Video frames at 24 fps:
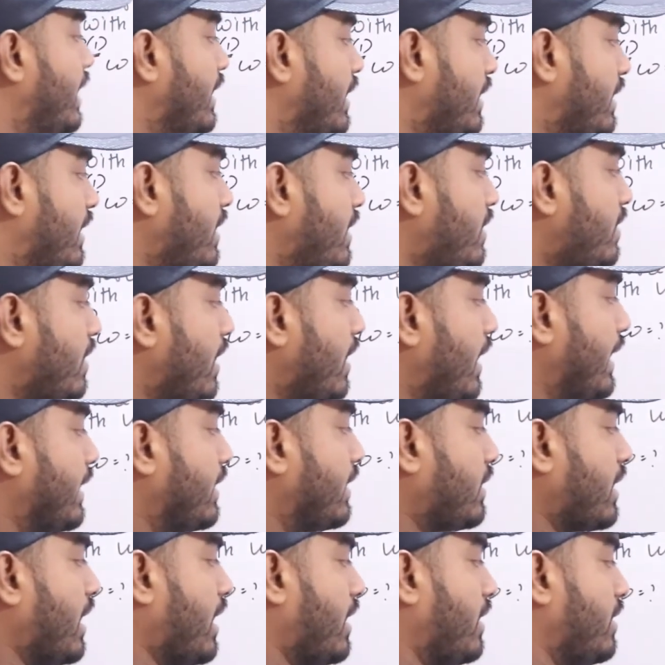this
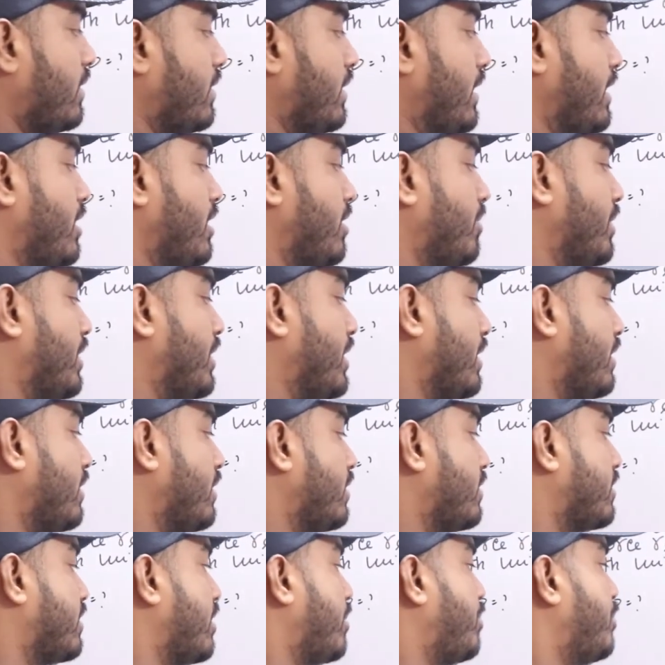length 30
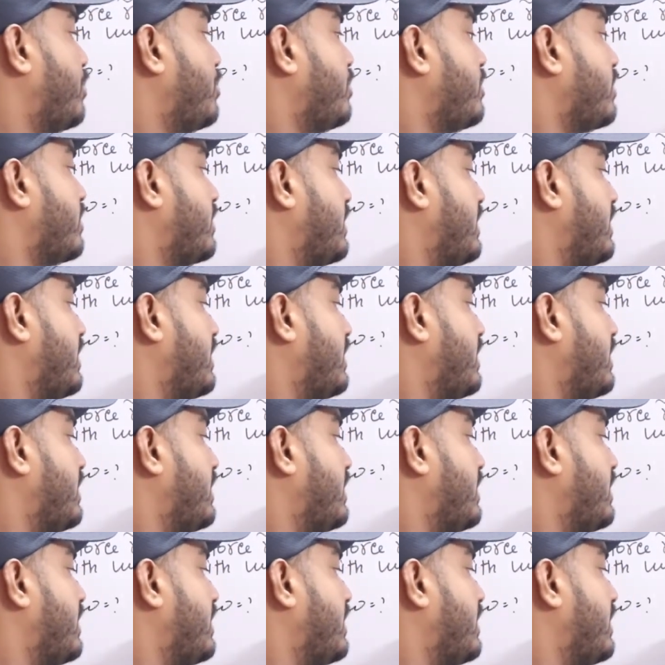centimeter. Suppose